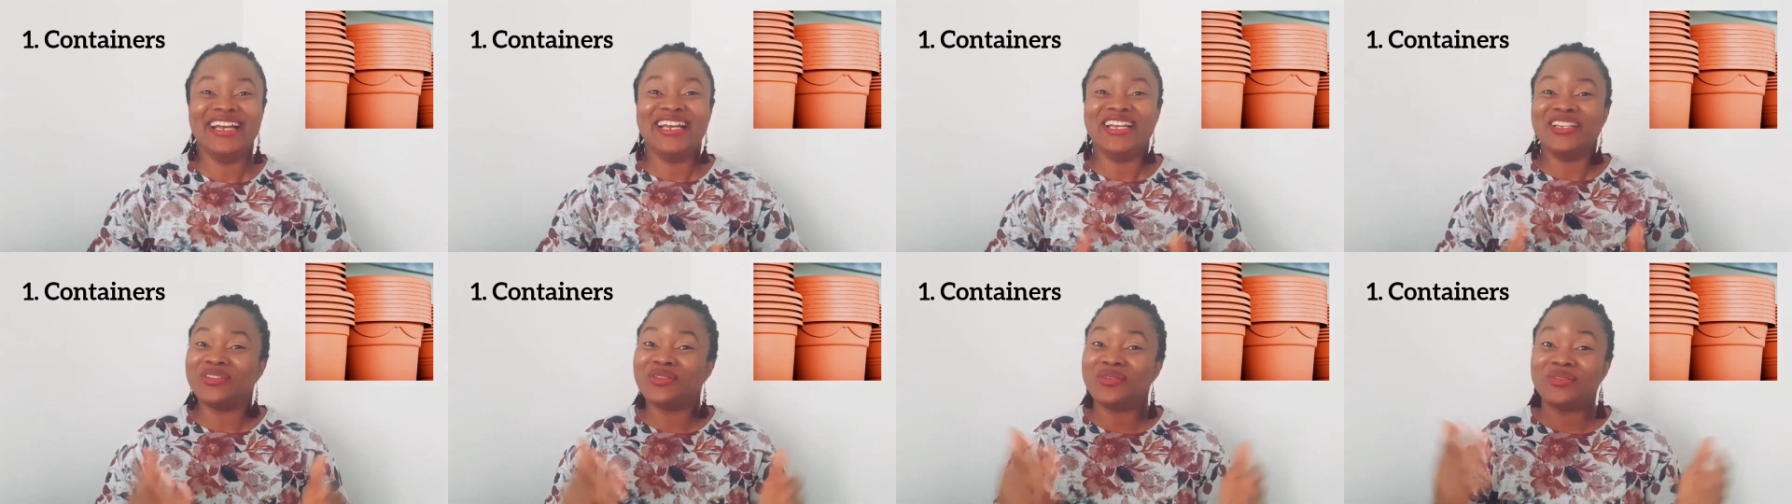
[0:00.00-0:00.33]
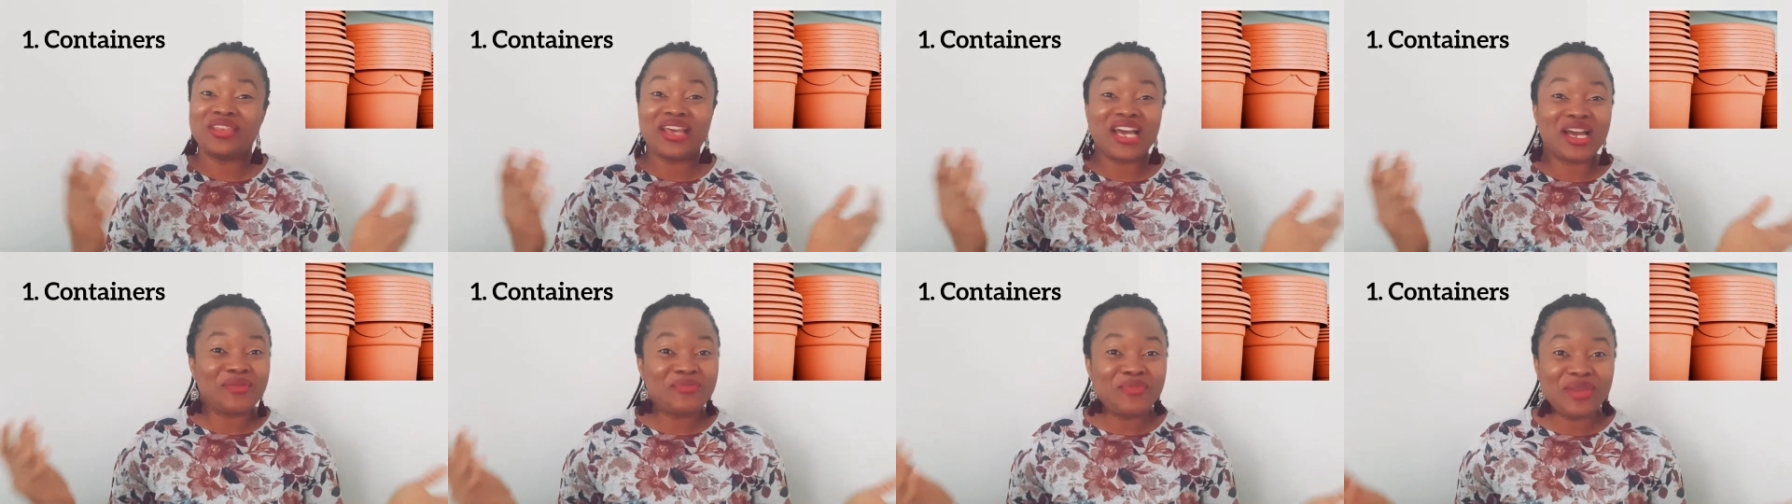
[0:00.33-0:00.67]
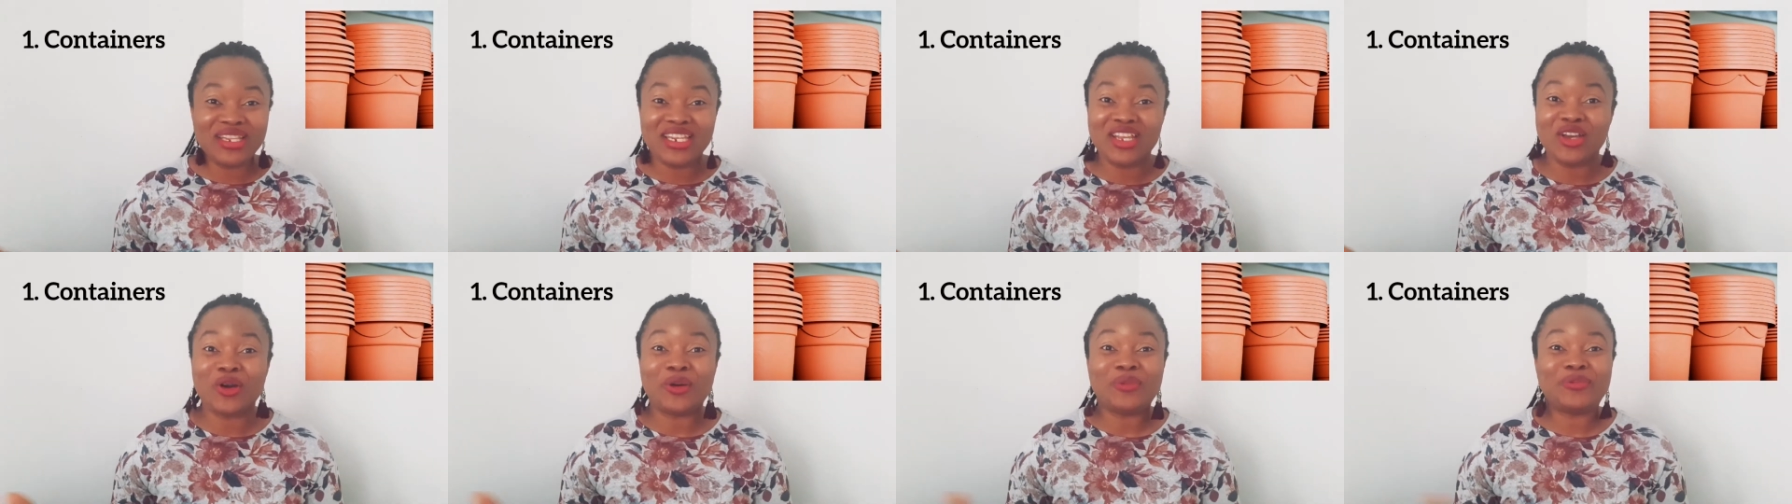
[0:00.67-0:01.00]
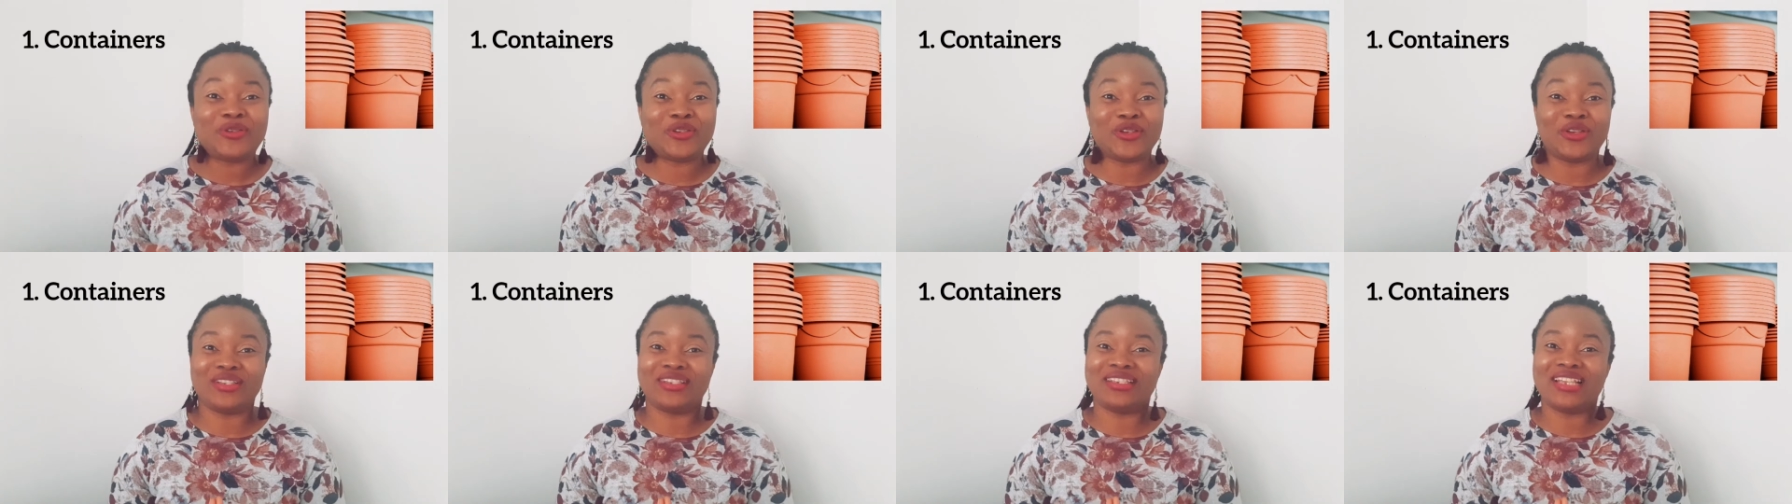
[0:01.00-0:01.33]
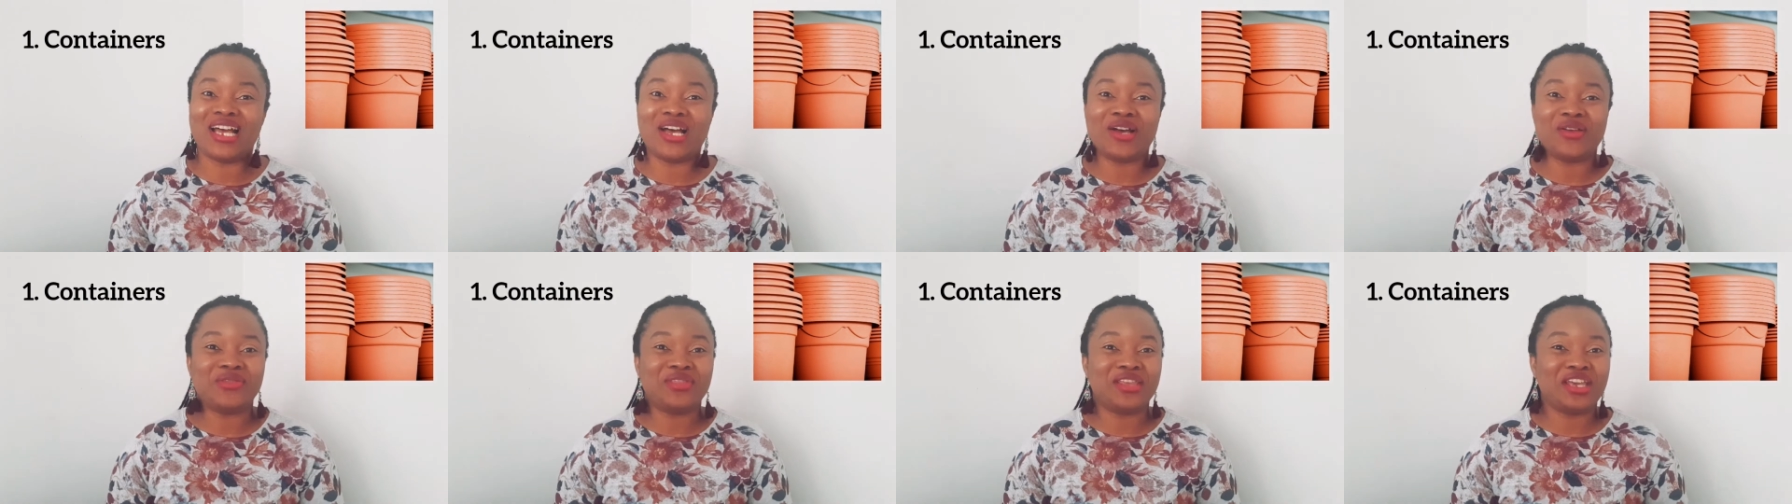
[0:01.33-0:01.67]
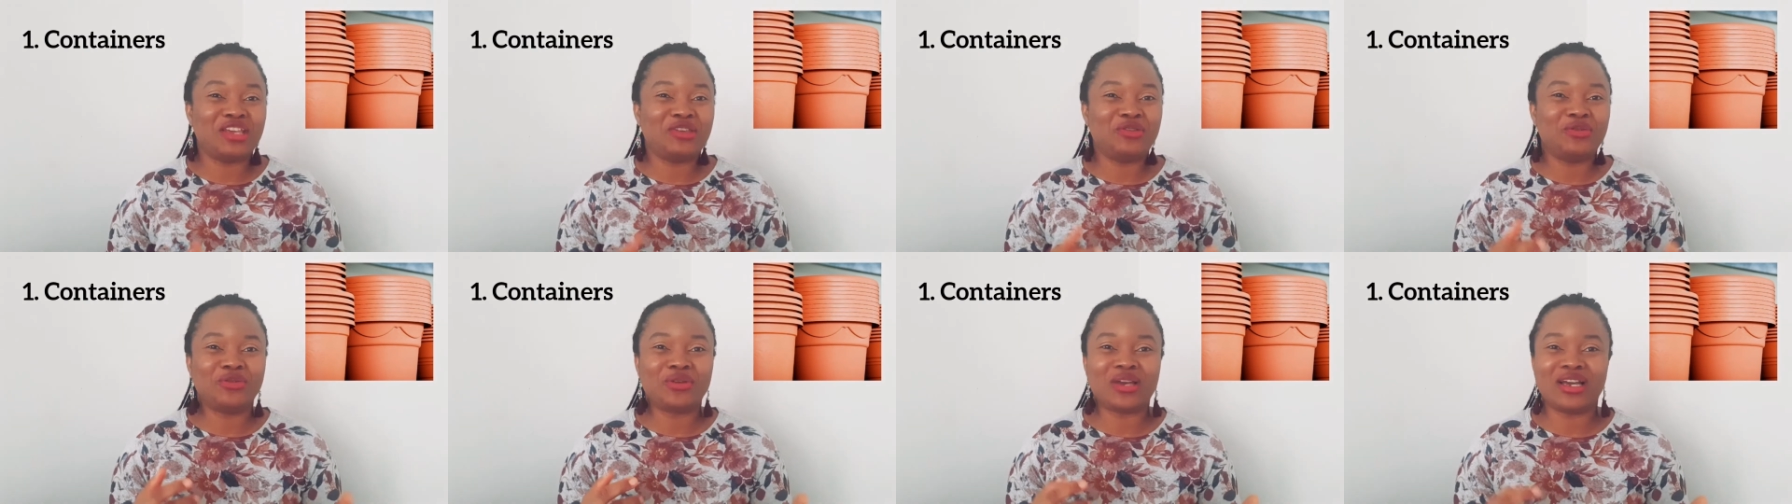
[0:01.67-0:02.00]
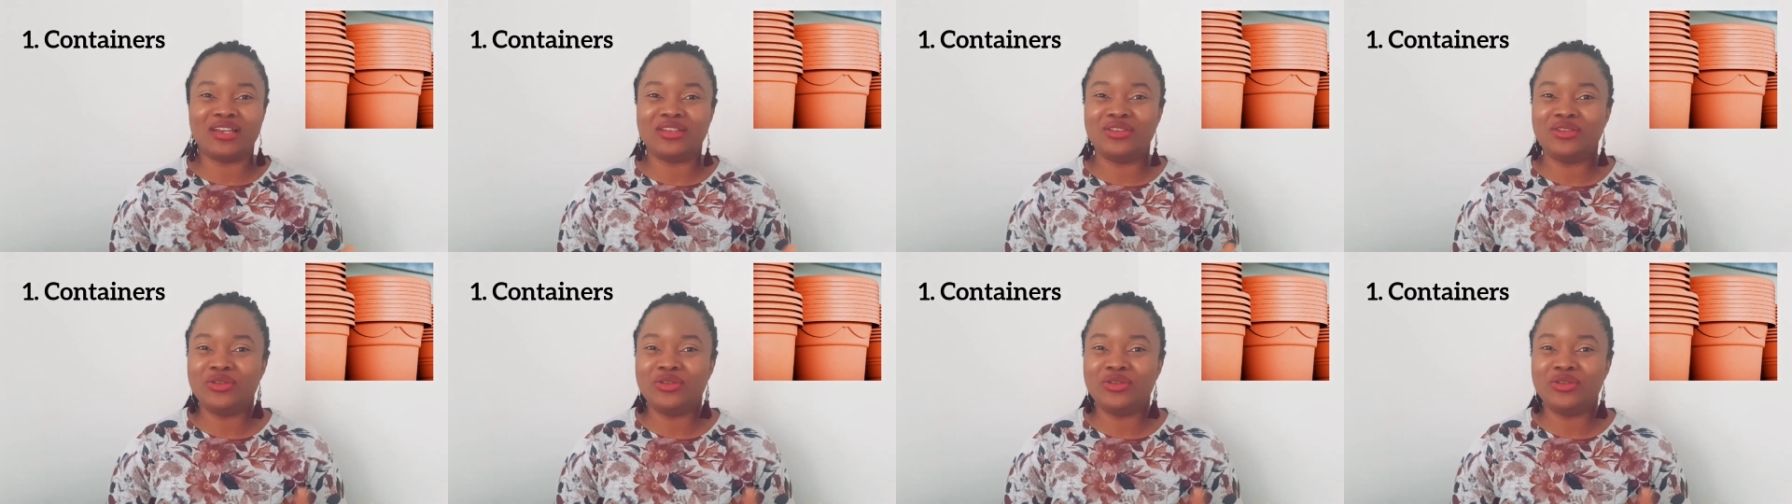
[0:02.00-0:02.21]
So there are many options out there. You can